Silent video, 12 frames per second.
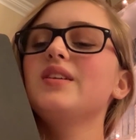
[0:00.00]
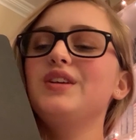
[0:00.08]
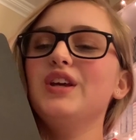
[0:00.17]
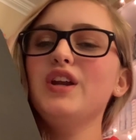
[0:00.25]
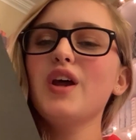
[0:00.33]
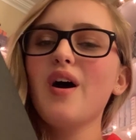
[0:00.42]

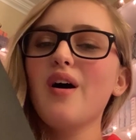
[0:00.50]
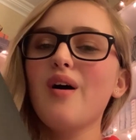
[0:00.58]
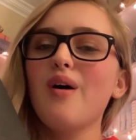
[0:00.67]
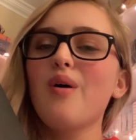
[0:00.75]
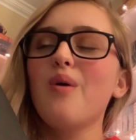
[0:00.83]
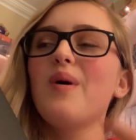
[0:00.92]
you
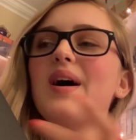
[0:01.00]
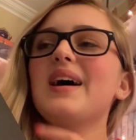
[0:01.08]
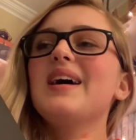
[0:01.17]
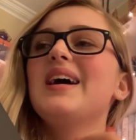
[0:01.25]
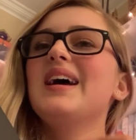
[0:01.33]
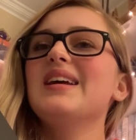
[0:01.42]
know,
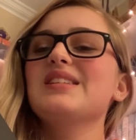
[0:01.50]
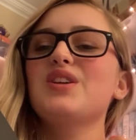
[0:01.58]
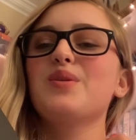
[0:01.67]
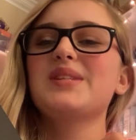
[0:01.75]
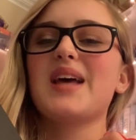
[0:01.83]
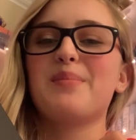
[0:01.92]
it doesn't
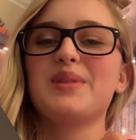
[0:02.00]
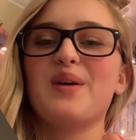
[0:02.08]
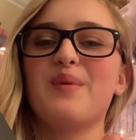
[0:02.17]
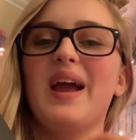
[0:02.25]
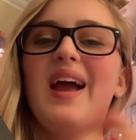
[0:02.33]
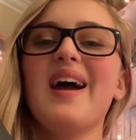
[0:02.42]
always happen that
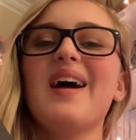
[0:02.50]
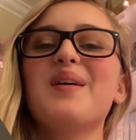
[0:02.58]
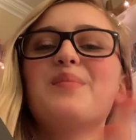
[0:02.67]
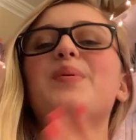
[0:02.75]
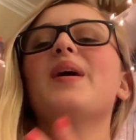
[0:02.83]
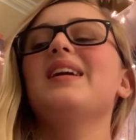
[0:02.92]
way.
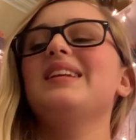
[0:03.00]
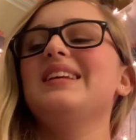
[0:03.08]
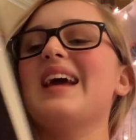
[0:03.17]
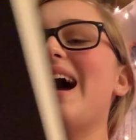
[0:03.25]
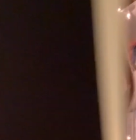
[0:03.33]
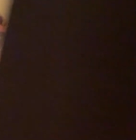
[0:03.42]
But
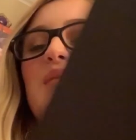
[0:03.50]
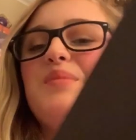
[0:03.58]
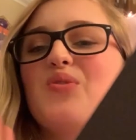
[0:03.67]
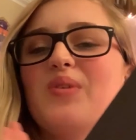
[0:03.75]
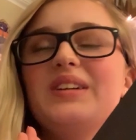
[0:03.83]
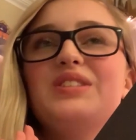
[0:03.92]
yeah, I'm
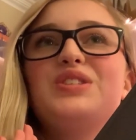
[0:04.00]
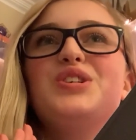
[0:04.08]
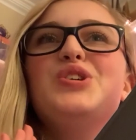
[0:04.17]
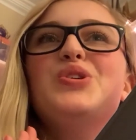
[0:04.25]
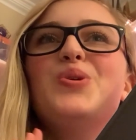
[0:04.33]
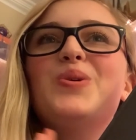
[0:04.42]
going
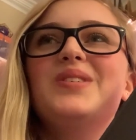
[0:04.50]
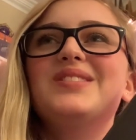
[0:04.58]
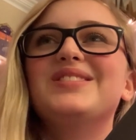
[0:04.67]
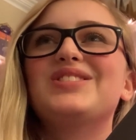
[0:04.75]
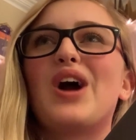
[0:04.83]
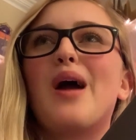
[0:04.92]
to
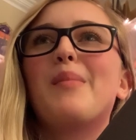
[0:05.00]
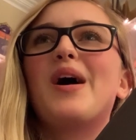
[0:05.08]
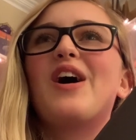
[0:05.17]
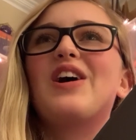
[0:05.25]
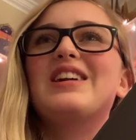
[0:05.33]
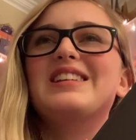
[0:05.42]
try my
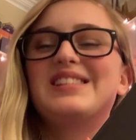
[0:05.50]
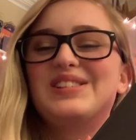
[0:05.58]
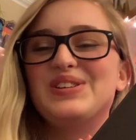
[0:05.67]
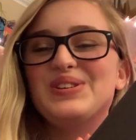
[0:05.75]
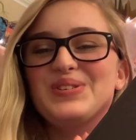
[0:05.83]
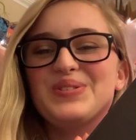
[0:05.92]
hardest
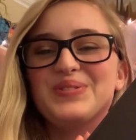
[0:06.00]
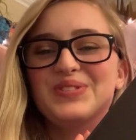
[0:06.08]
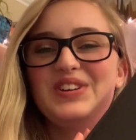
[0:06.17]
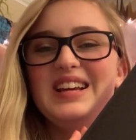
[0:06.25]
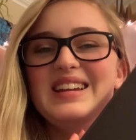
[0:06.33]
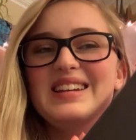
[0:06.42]
to
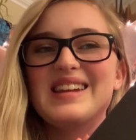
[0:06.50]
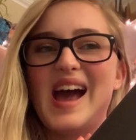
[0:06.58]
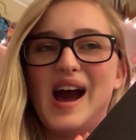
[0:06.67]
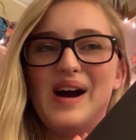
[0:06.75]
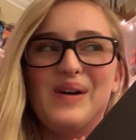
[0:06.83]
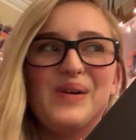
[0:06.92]
read
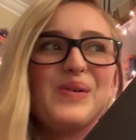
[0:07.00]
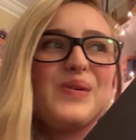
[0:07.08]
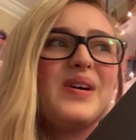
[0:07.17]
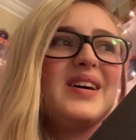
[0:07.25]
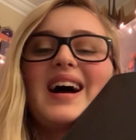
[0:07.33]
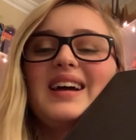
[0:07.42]

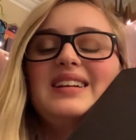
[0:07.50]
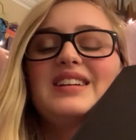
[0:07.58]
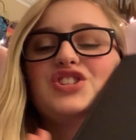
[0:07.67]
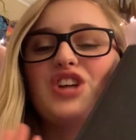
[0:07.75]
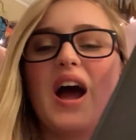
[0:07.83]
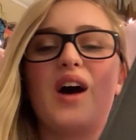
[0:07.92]
now. I need a
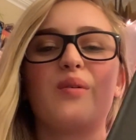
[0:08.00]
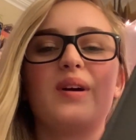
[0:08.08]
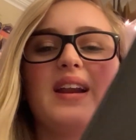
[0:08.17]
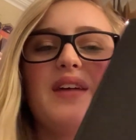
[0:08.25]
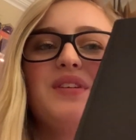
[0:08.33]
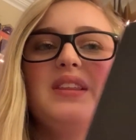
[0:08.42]
shower
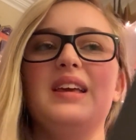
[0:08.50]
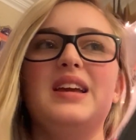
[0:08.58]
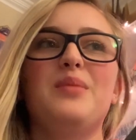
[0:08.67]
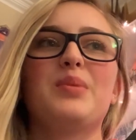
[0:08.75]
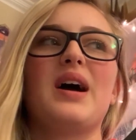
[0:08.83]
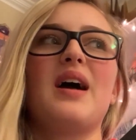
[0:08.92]
and
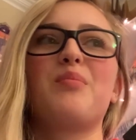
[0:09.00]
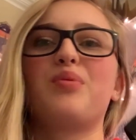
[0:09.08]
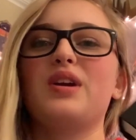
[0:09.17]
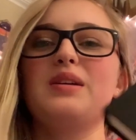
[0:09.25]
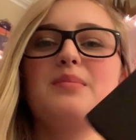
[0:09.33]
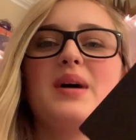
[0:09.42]
everything, but
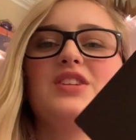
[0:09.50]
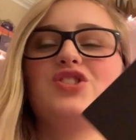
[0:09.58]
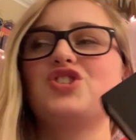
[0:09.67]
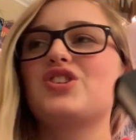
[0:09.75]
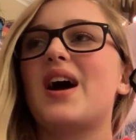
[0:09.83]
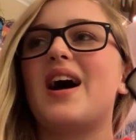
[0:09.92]
pretty
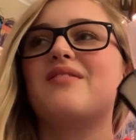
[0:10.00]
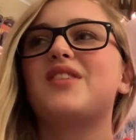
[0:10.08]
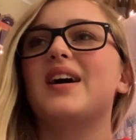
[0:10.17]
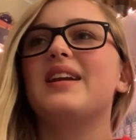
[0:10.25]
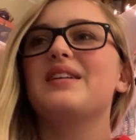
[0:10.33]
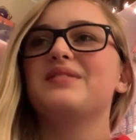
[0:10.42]
much I've
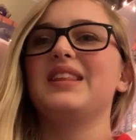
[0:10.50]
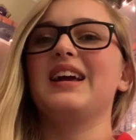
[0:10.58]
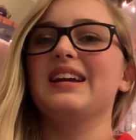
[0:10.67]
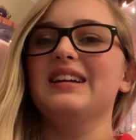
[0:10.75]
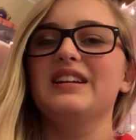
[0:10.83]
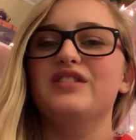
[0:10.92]
gotten everything I
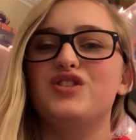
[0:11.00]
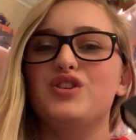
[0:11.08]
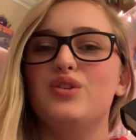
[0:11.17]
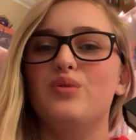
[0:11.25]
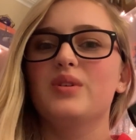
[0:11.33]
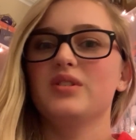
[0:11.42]
needed
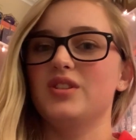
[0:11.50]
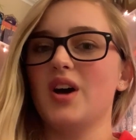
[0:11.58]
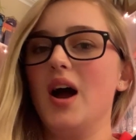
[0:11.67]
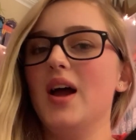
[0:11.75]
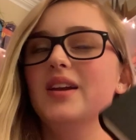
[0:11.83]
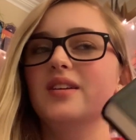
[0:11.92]
to
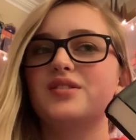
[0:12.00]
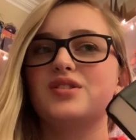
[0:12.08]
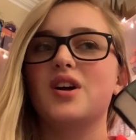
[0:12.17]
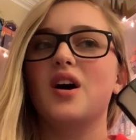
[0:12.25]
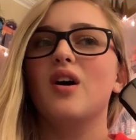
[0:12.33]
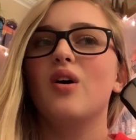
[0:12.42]
done,
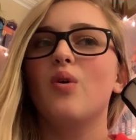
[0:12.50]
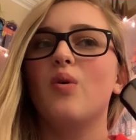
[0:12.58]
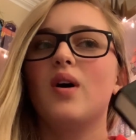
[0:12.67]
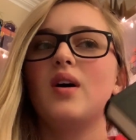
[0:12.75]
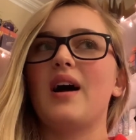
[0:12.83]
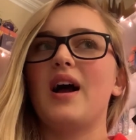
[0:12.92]
so
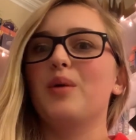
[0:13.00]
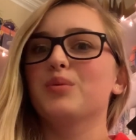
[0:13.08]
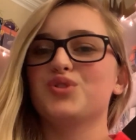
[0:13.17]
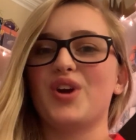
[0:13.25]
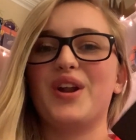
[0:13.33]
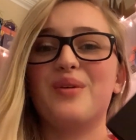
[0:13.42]
I will
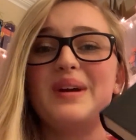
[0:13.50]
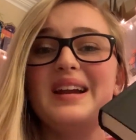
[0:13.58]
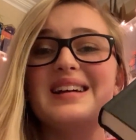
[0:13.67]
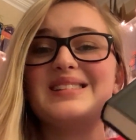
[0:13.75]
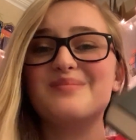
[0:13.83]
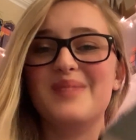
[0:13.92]
try to read
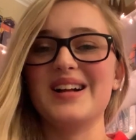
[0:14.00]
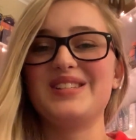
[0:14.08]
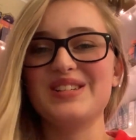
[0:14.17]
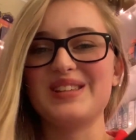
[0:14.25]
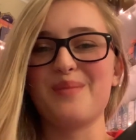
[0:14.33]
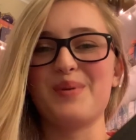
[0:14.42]
as much
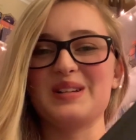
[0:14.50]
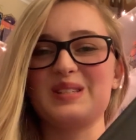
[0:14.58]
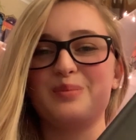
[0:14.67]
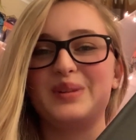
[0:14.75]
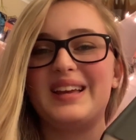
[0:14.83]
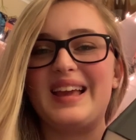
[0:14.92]
as I
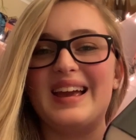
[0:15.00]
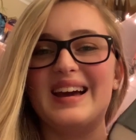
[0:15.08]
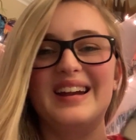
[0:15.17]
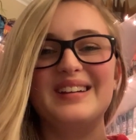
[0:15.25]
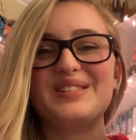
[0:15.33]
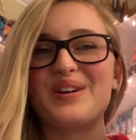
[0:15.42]
possibly
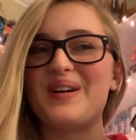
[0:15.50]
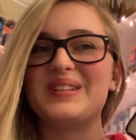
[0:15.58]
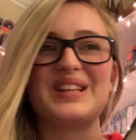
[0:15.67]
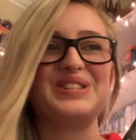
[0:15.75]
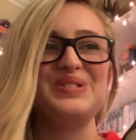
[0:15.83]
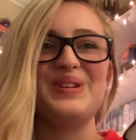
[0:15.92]
can, so I'll
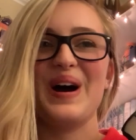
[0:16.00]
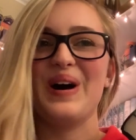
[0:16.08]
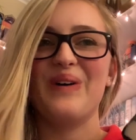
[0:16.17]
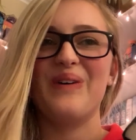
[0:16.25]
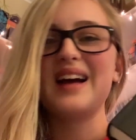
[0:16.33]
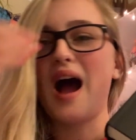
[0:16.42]
let you
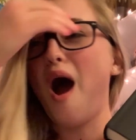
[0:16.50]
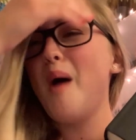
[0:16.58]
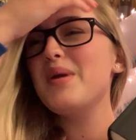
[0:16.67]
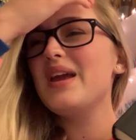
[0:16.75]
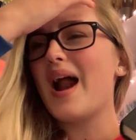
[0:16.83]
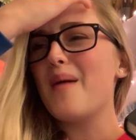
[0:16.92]
know. I
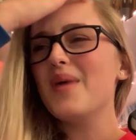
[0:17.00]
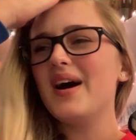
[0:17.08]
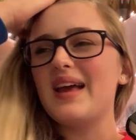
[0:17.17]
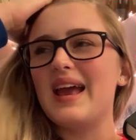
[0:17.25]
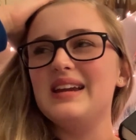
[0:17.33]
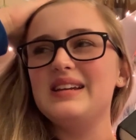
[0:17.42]
mean, I'm not
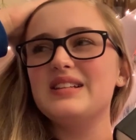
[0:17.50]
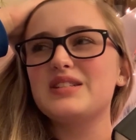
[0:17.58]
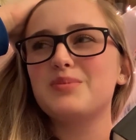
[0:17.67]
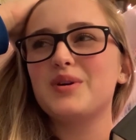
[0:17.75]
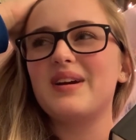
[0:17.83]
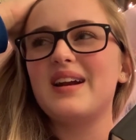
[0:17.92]
hating this
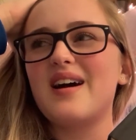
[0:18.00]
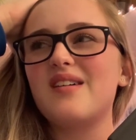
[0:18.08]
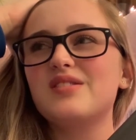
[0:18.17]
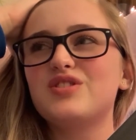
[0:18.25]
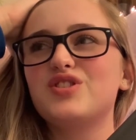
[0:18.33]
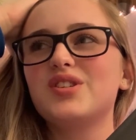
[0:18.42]
book right now,
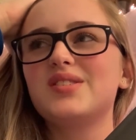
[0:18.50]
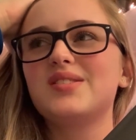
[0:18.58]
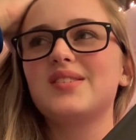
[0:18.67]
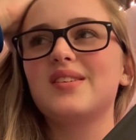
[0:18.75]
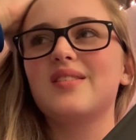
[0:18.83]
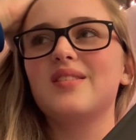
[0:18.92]
it's just,
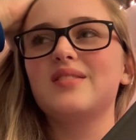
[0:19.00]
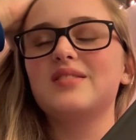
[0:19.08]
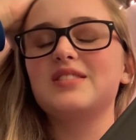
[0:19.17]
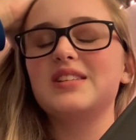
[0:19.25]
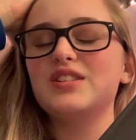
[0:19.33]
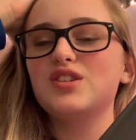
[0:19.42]

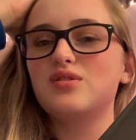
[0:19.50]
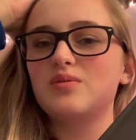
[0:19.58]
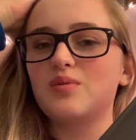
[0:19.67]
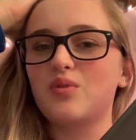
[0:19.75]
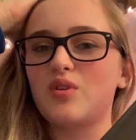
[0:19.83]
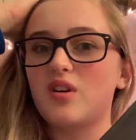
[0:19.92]
since it's
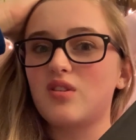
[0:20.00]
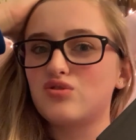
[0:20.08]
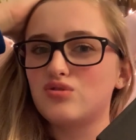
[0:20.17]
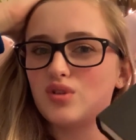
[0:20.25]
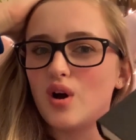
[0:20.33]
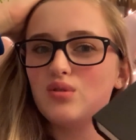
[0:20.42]

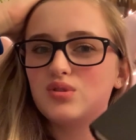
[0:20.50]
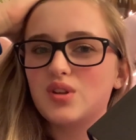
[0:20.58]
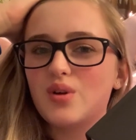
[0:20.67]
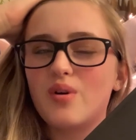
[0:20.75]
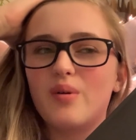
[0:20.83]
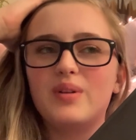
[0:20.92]
so
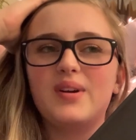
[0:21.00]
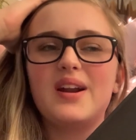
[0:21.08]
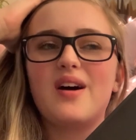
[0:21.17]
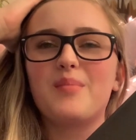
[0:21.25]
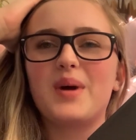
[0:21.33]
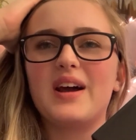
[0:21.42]
slow going right
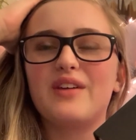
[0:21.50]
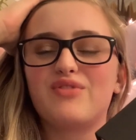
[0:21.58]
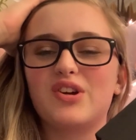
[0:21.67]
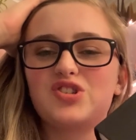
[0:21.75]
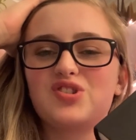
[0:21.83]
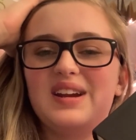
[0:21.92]
now, I'm kind of
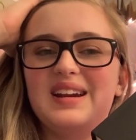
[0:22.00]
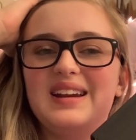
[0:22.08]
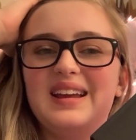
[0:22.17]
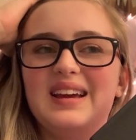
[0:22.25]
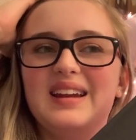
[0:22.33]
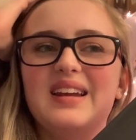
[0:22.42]
frustrated
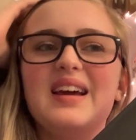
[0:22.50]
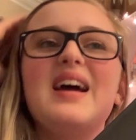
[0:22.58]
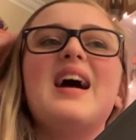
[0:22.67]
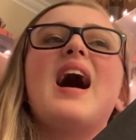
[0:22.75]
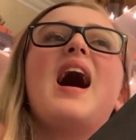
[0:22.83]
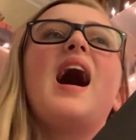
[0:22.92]
and
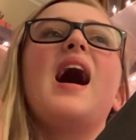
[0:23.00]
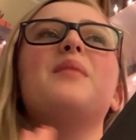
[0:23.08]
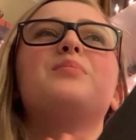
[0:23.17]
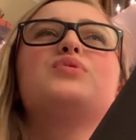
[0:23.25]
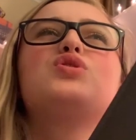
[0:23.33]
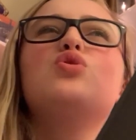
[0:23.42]

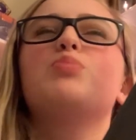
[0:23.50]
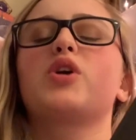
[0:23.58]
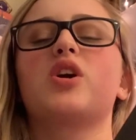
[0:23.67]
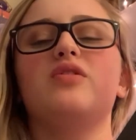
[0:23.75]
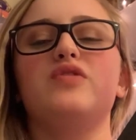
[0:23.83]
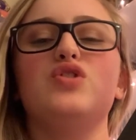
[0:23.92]
I'm super
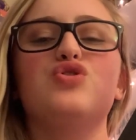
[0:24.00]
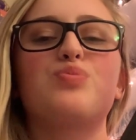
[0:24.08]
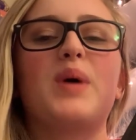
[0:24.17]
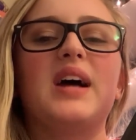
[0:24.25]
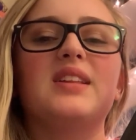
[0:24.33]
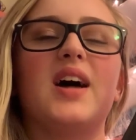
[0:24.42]
confused
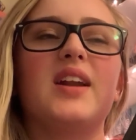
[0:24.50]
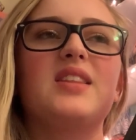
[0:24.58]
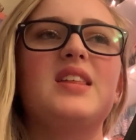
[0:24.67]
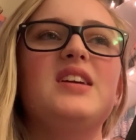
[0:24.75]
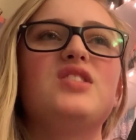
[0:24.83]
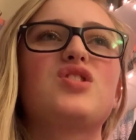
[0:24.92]
by a lot of
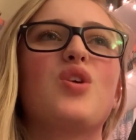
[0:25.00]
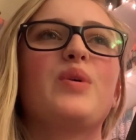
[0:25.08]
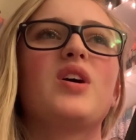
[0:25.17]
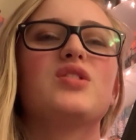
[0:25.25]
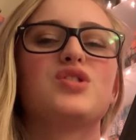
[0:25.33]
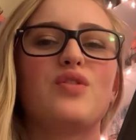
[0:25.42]
things going
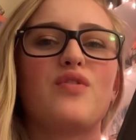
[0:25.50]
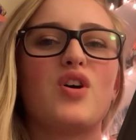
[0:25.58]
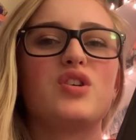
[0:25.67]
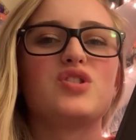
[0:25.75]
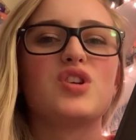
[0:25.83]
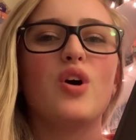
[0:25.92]
on so
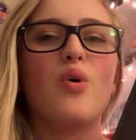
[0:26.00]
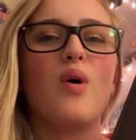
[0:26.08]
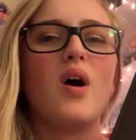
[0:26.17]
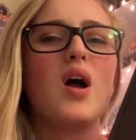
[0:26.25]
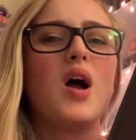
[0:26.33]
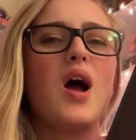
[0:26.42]
far, so
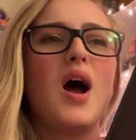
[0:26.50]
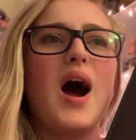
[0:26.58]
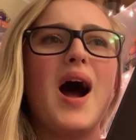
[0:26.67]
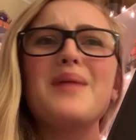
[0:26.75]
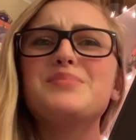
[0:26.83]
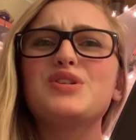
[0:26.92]

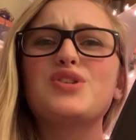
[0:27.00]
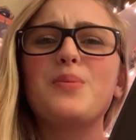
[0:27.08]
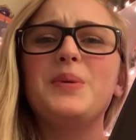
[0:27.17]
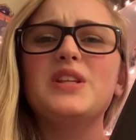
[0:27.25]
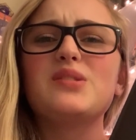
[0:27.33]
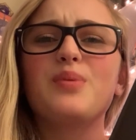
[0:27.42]
I'm just
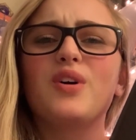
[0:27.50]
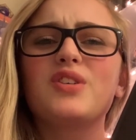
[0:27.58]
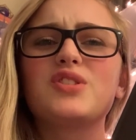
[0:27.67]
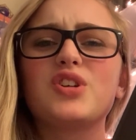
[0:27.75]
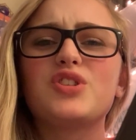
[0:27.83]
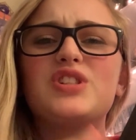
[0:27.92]
hoping this book
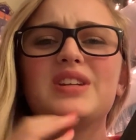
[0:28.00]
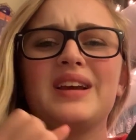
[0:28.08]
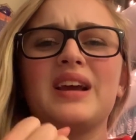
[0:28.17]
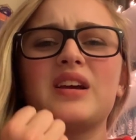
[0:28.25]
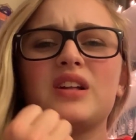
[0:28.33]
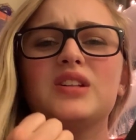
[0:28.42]
starts to
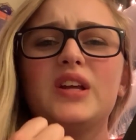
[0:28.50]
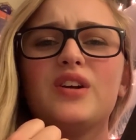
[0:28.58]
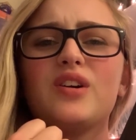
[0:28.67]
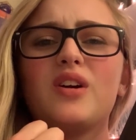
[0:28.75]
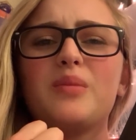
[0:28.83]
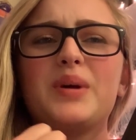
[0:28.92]
get
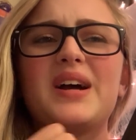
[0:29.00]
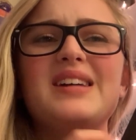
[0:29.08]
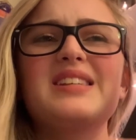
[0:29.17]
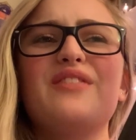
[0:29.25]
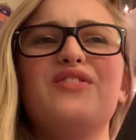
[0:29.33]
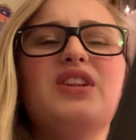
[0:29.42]
clearer
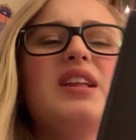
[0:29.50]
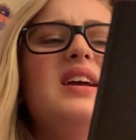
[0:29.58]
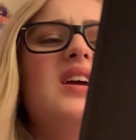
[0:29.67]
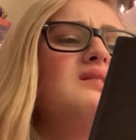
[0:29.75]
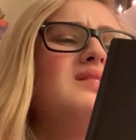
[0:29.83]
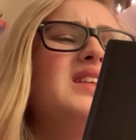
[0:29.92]
because I feel
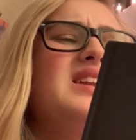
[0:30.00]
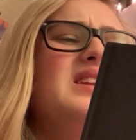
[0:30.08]
like the